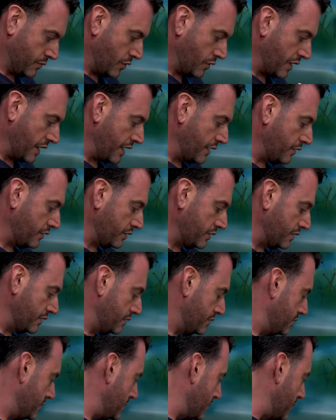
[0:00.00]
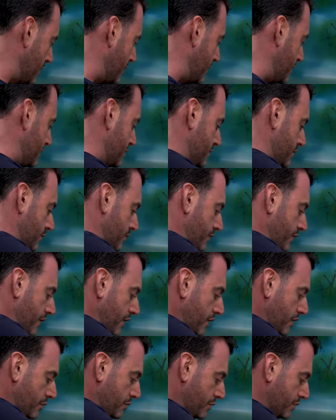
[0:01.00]
Okay, hold on. All right, so
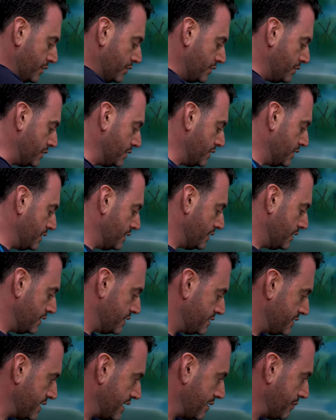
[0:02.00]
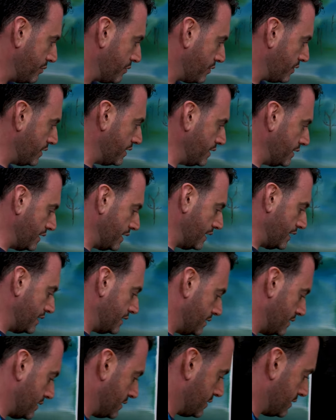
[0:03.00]
phthalo blue, sap green,
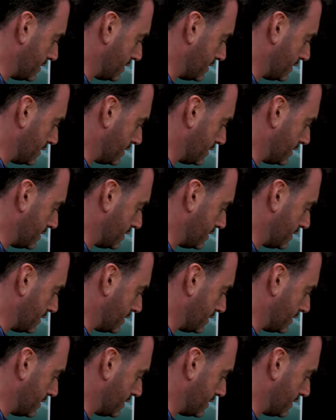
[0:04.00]
and a